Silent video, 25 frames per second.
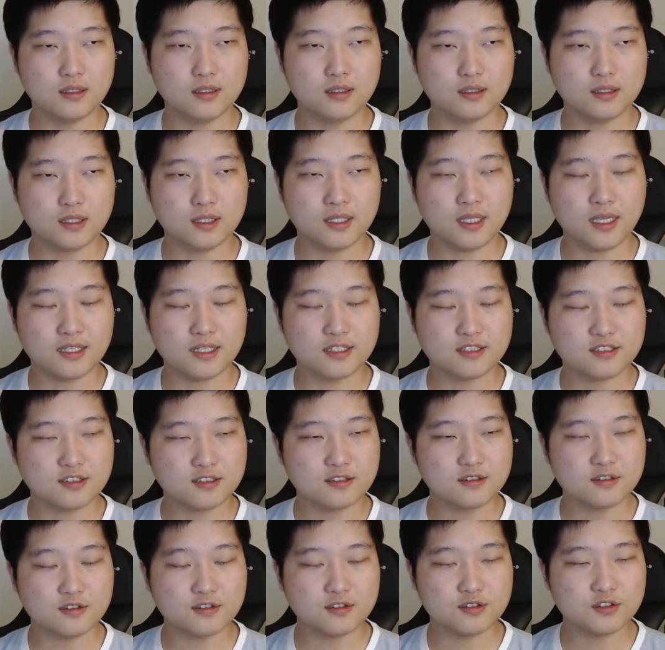it has
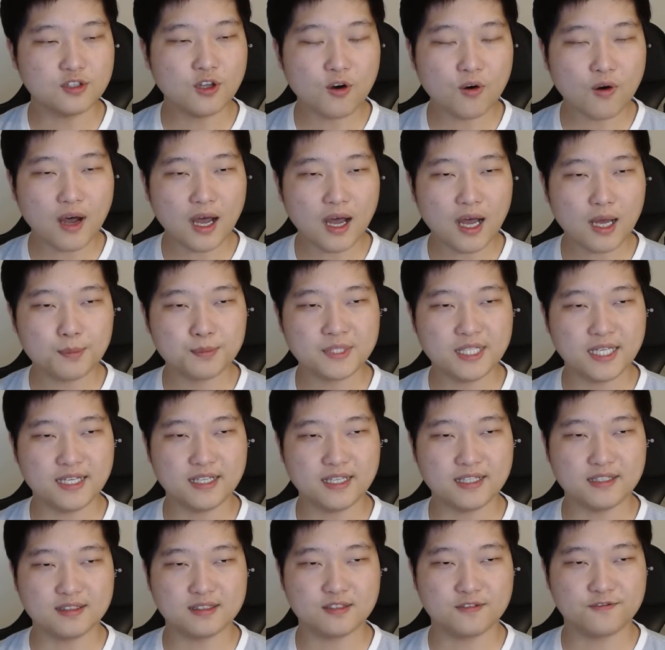no
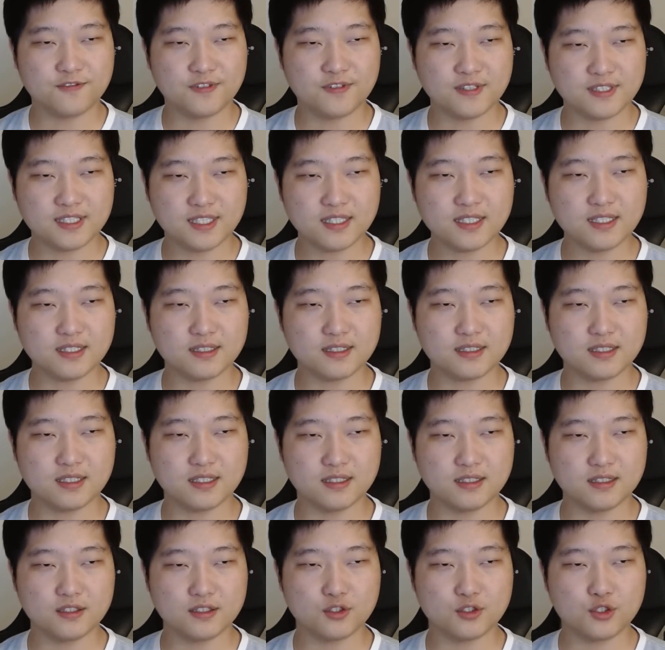update
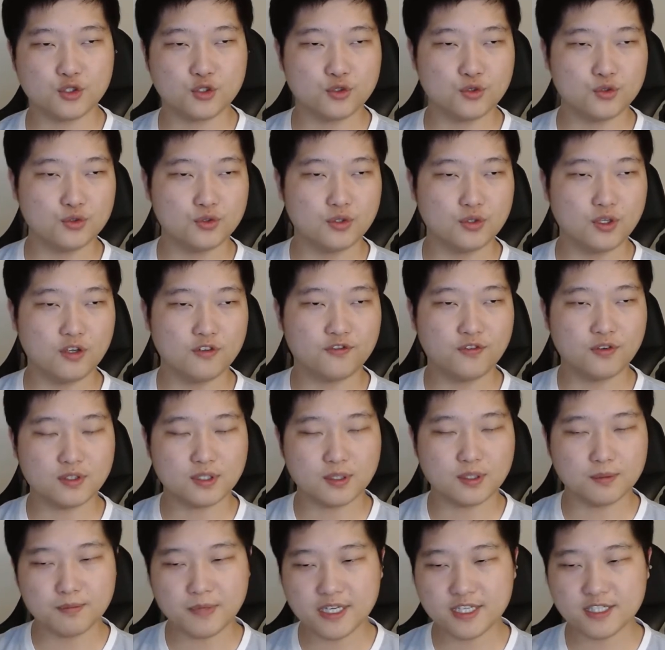facility for the
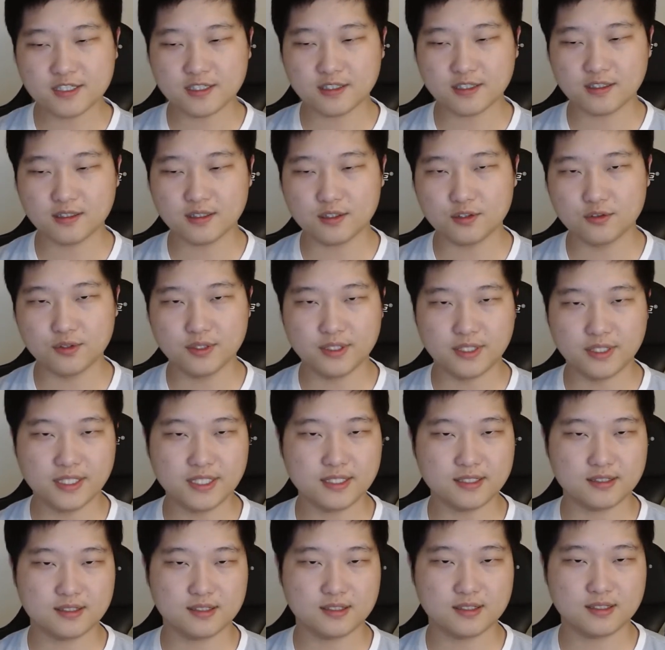major
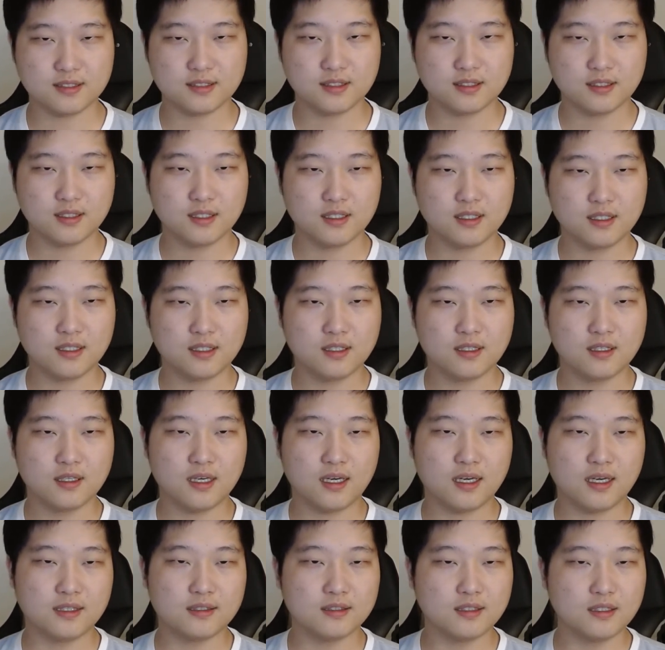release,
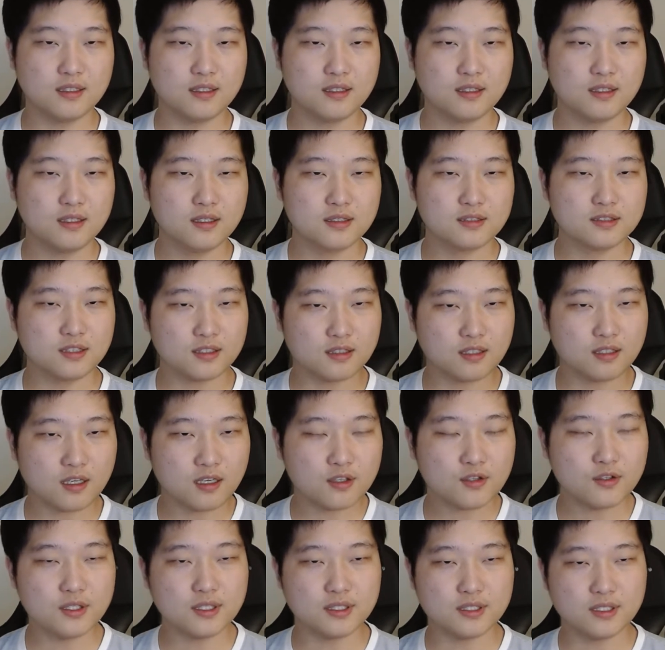and the
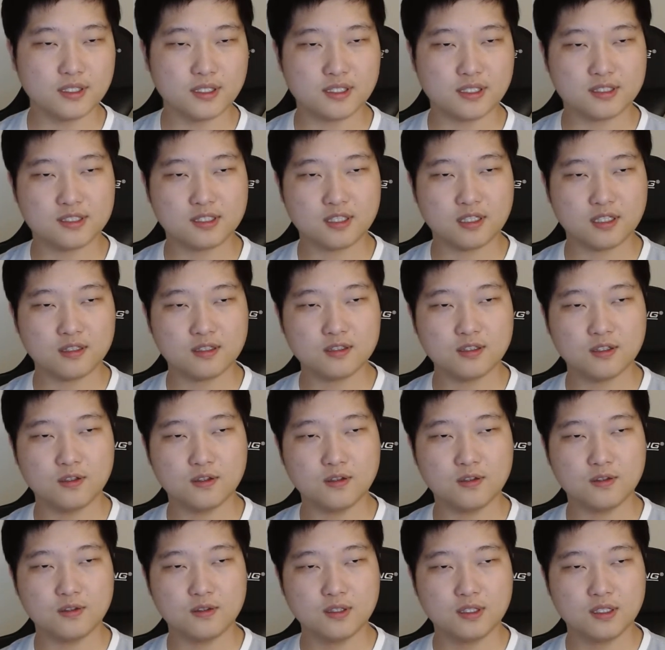current
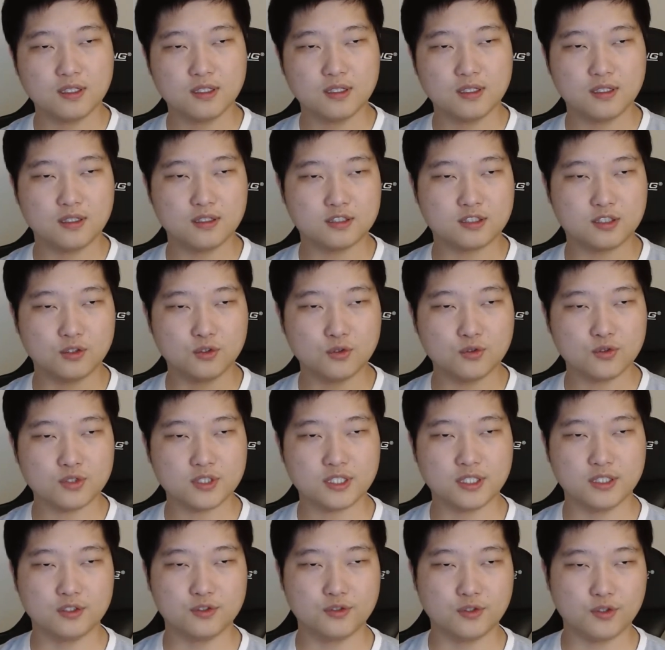external
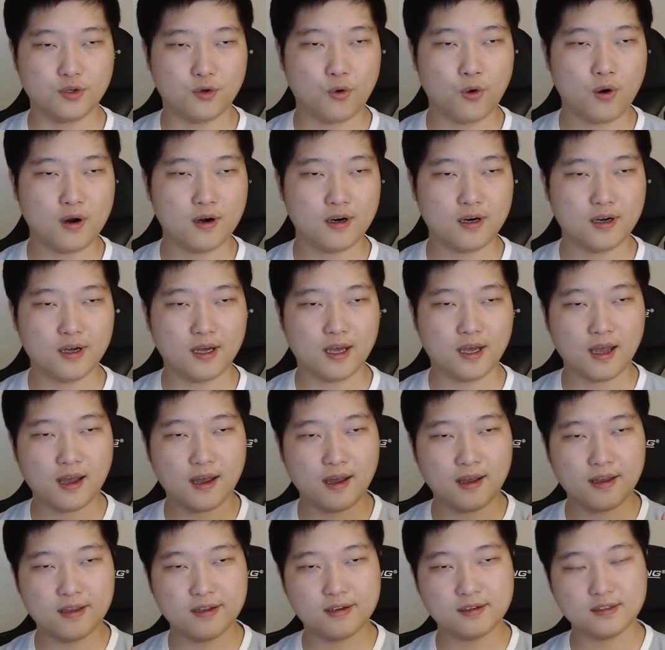solution require a
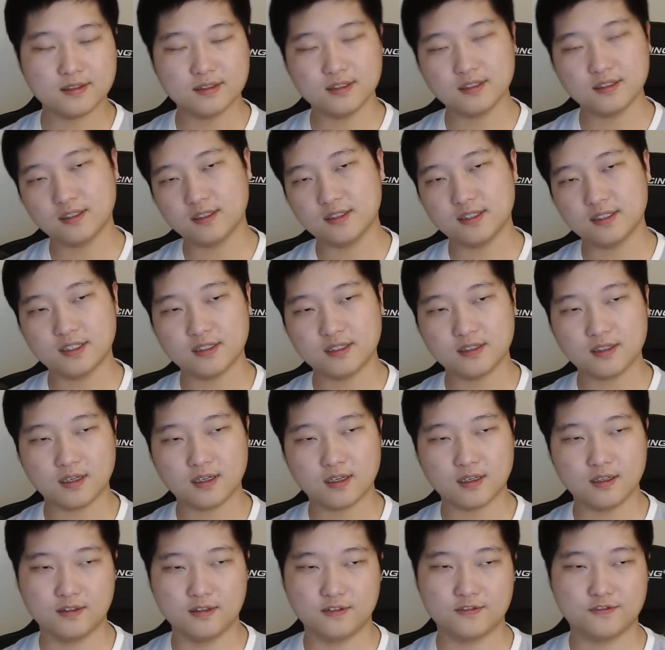higher learning
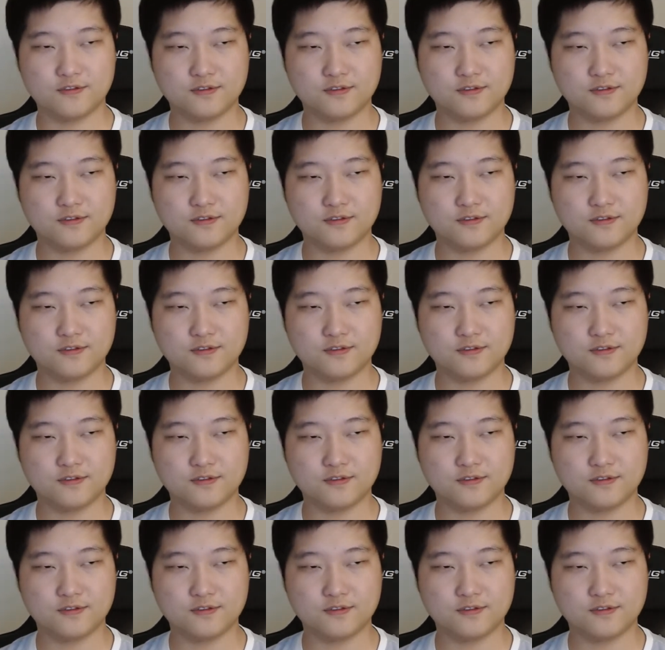curve.